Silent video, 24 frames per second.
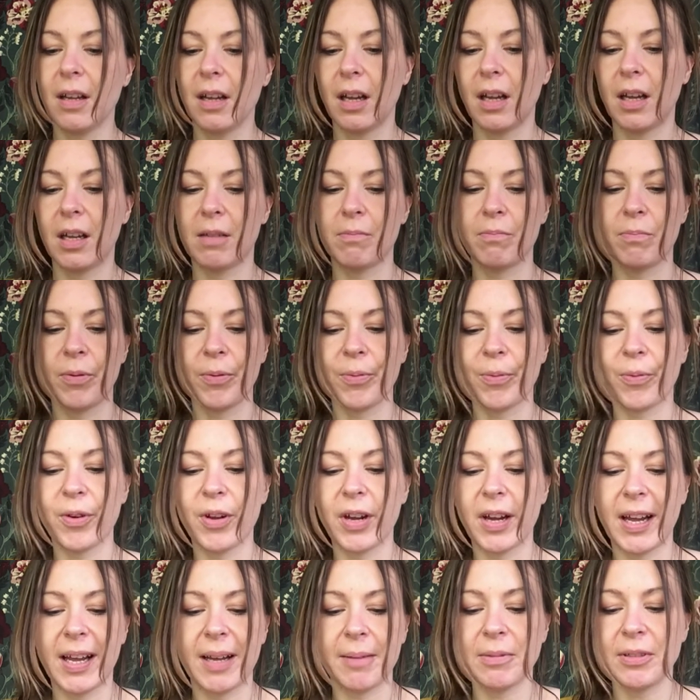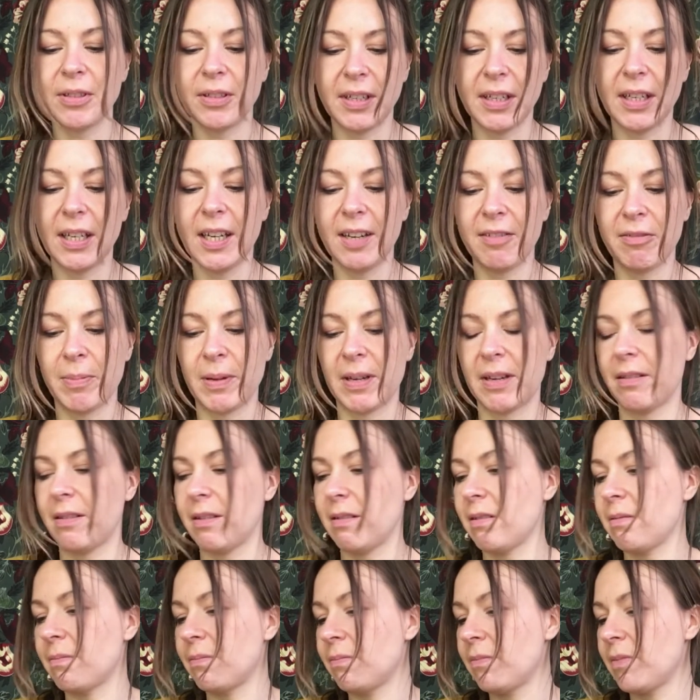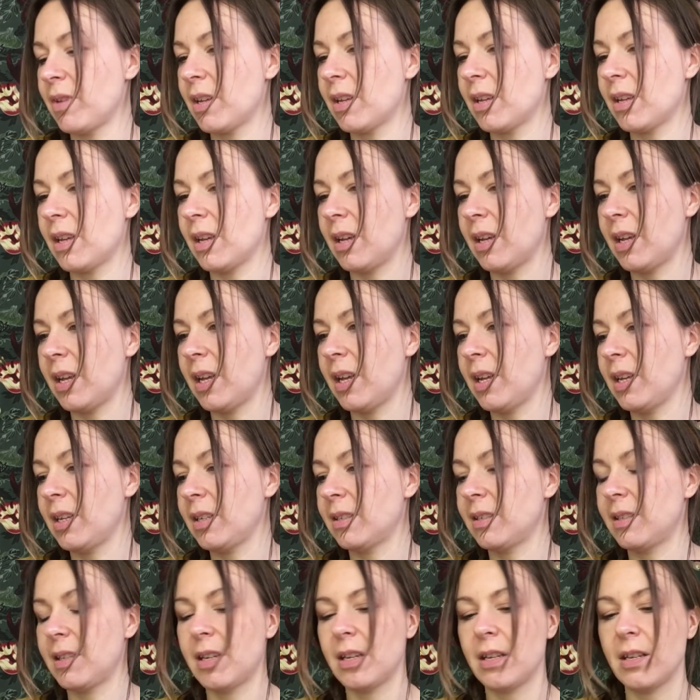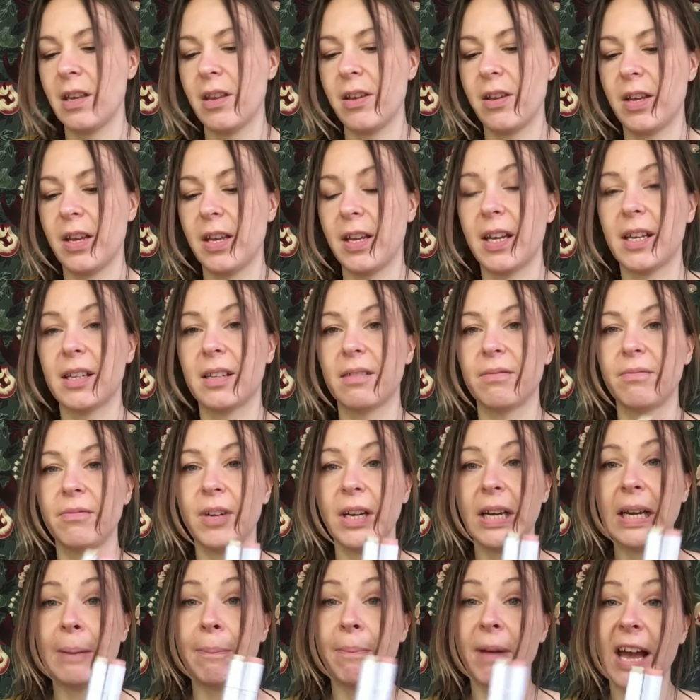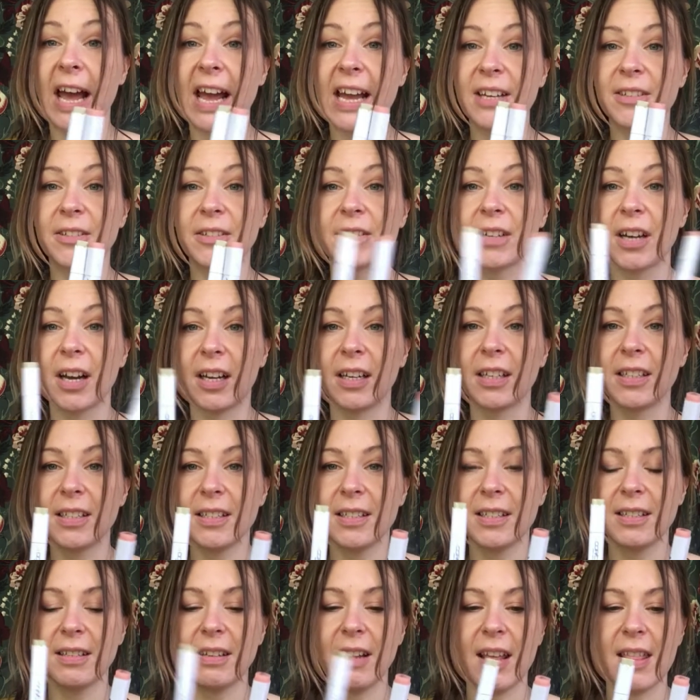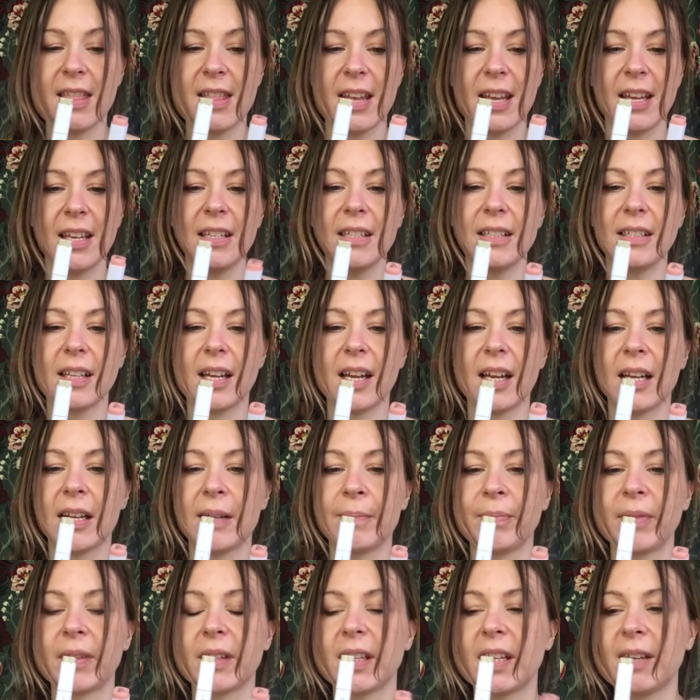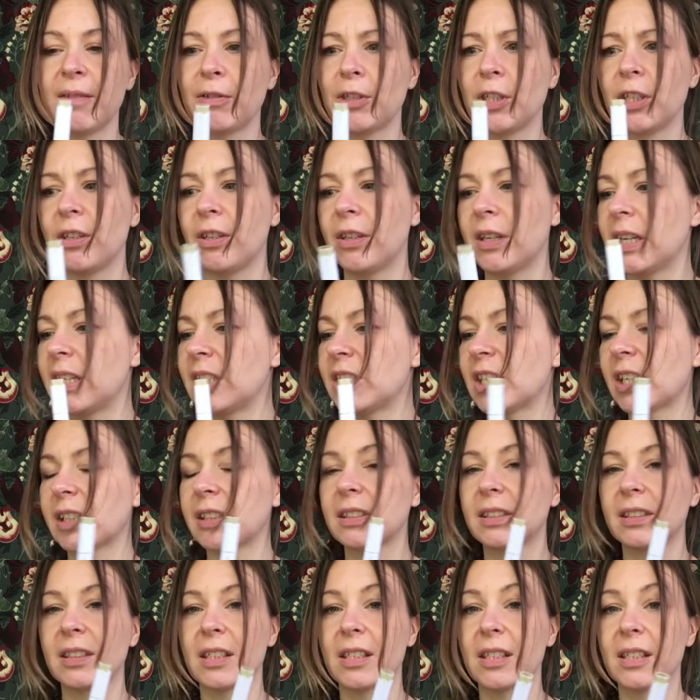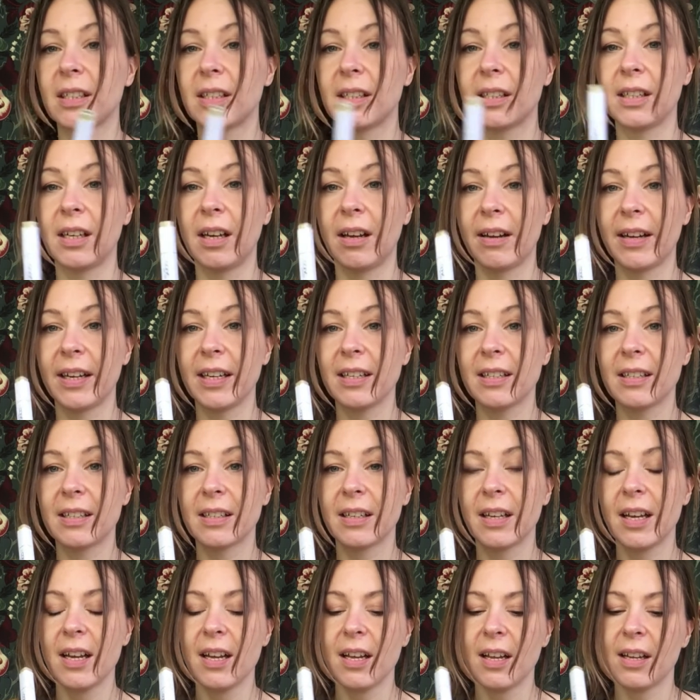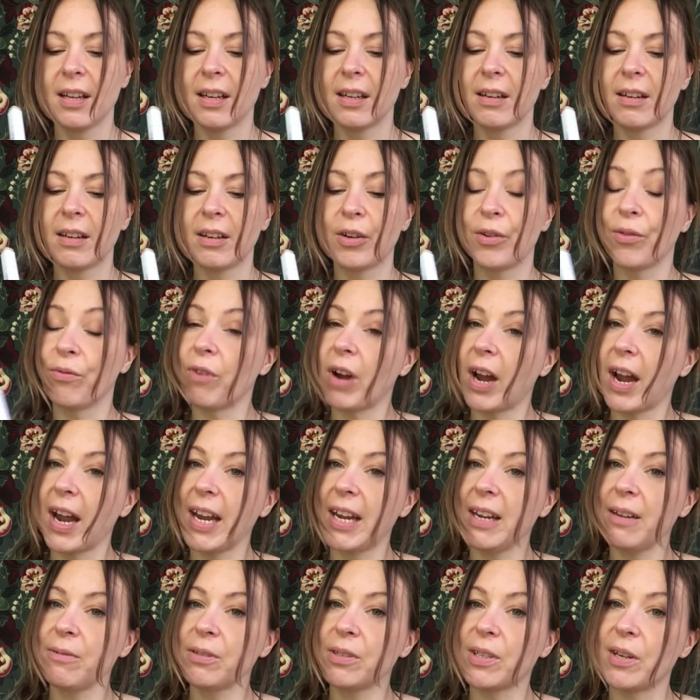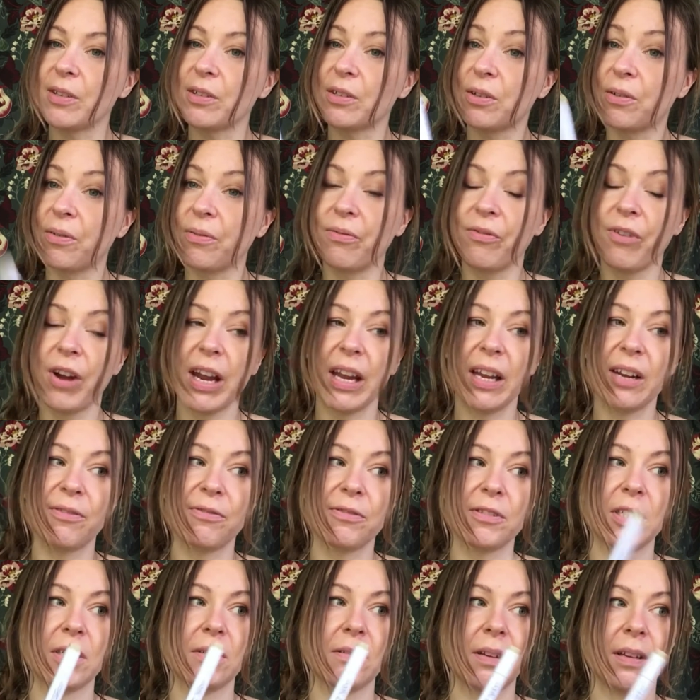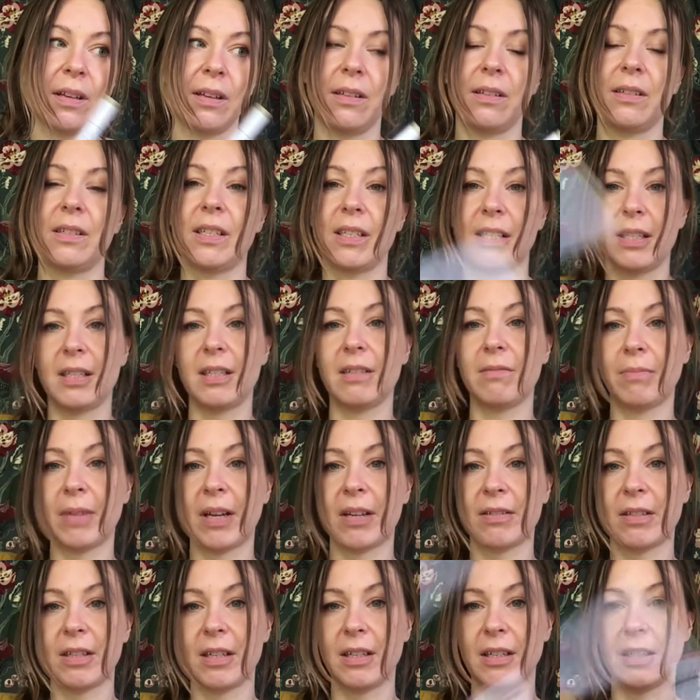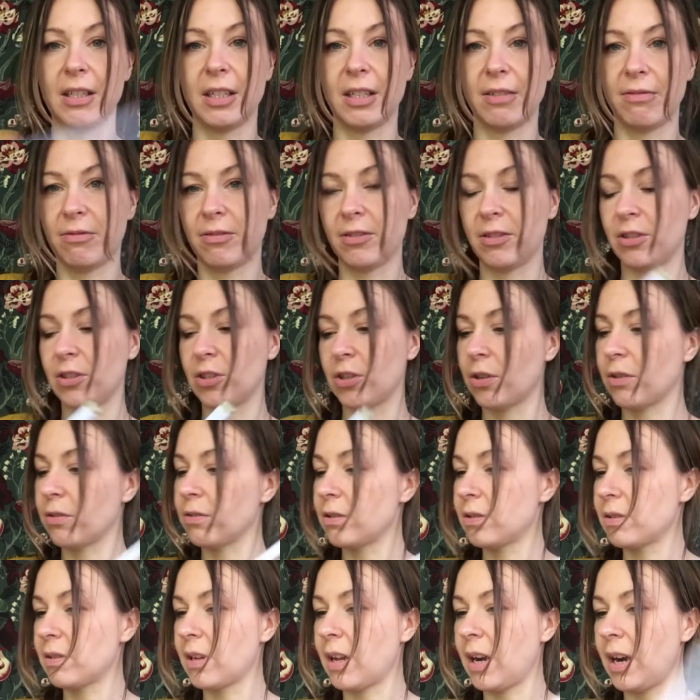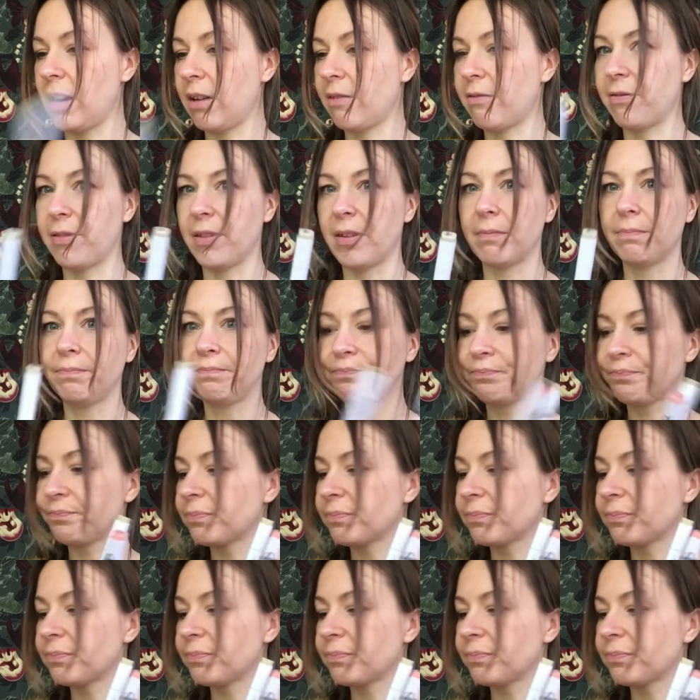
But what I absolutely love about them is that you can get some really pale colours in these. It gives you just a slight grey, so it's great for doing distant mountains and different shots. I love them.